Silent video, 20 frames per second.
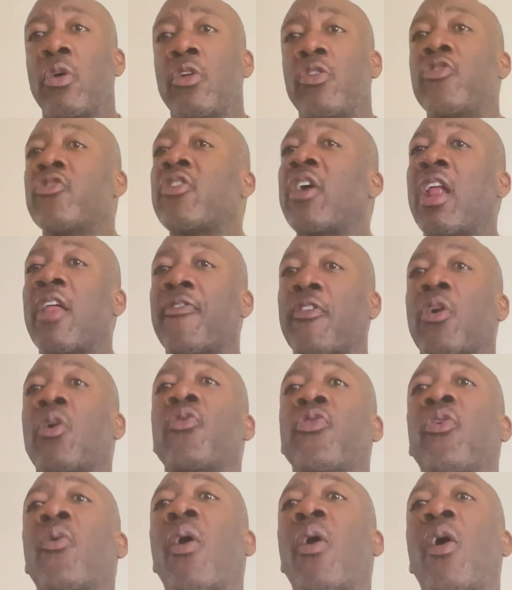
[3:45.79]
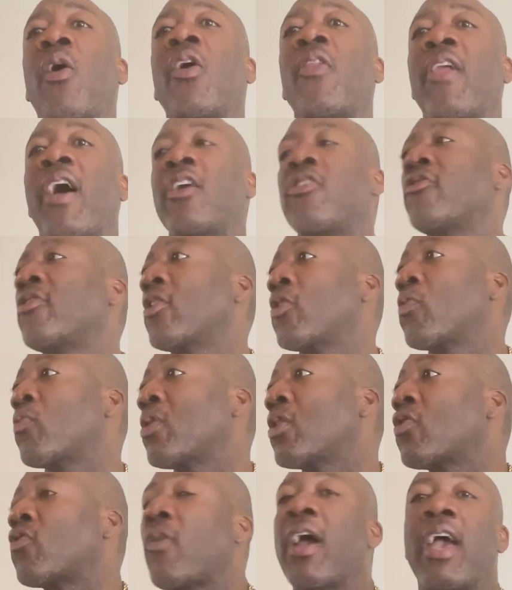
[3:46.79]
You're gonna have to go through all that. You're gonna
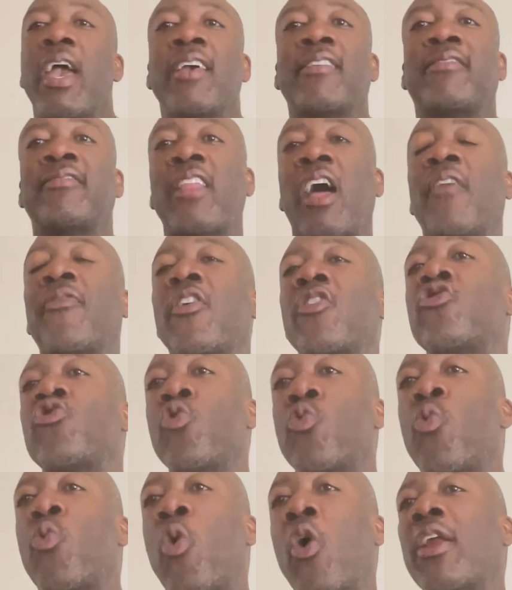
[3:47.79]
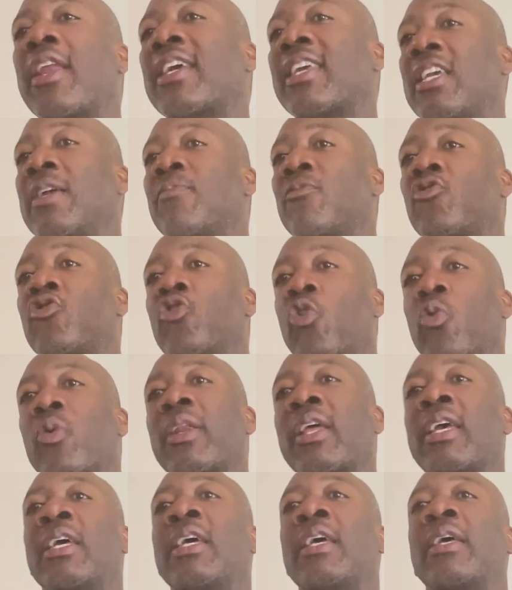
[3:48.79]
regret. It's not that you wanna keep doing
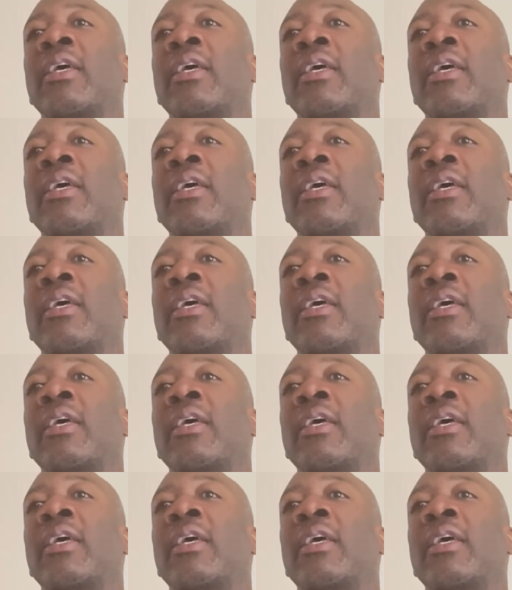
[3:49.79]
it.